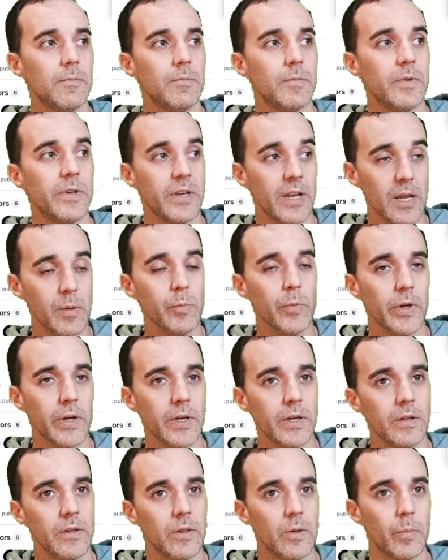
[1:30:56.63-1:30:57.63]

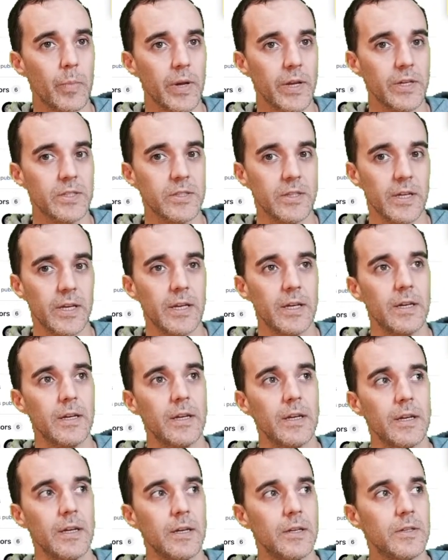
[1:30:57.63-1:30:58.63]
Namely, the biggest thing
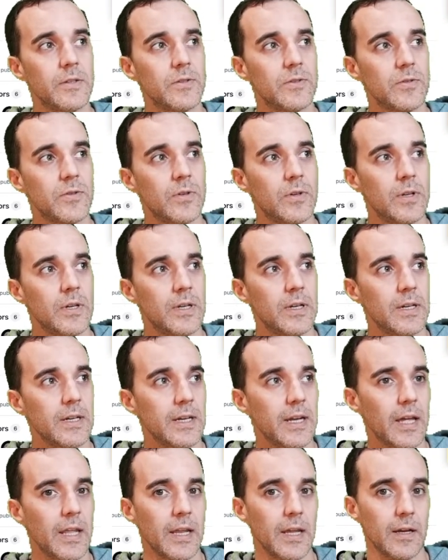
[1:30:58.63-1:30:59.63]
is
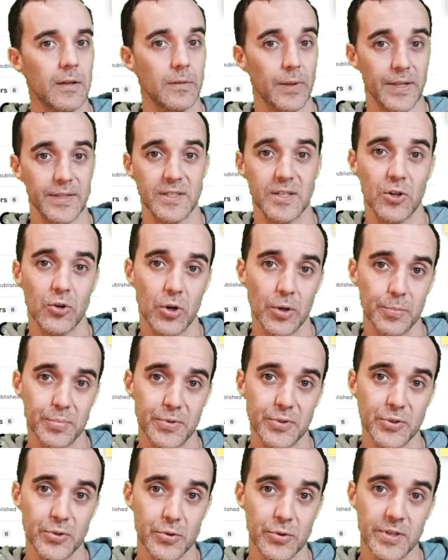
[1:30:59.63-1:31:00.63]
getting Let's Encrypt
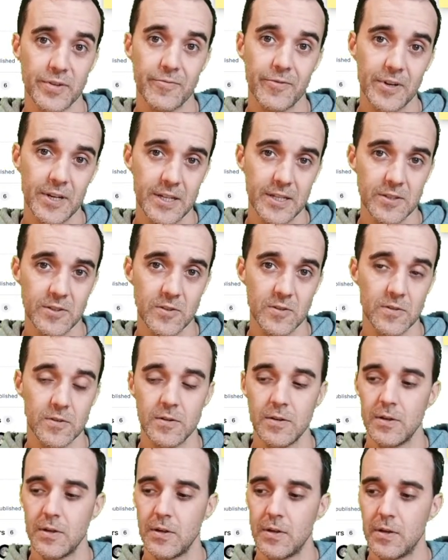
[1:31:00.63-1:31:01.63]
certificates.
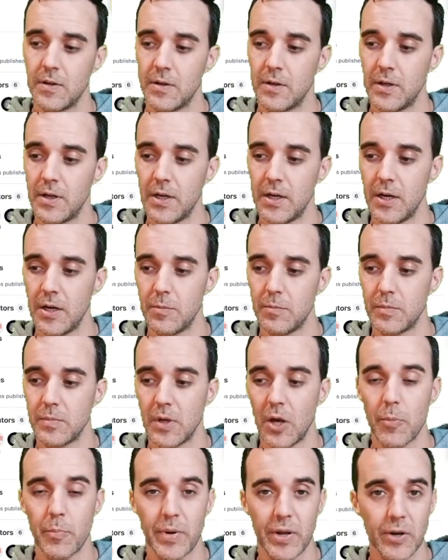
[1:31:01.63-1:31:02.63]

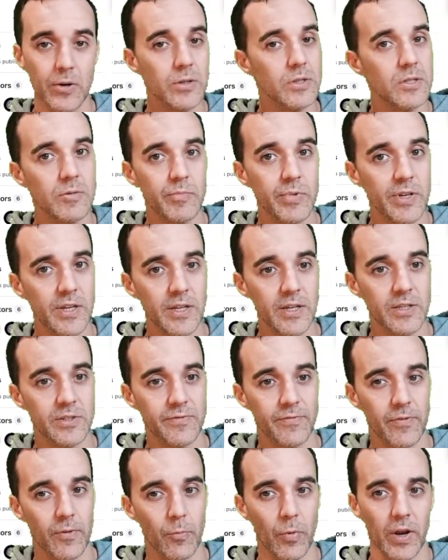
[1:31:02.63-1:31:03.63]
Appears to be, as
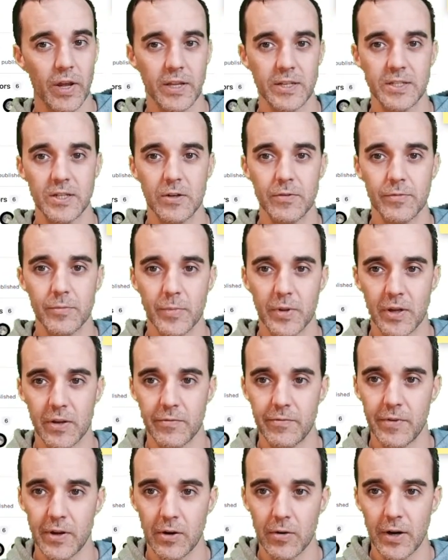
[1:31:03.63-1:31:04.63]
from what I can tell from the
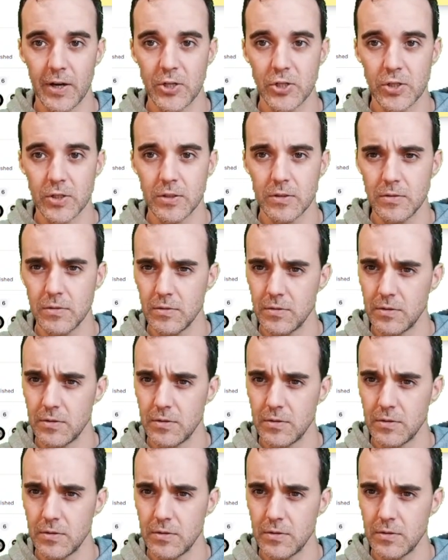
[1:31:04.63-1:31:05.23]
configuration,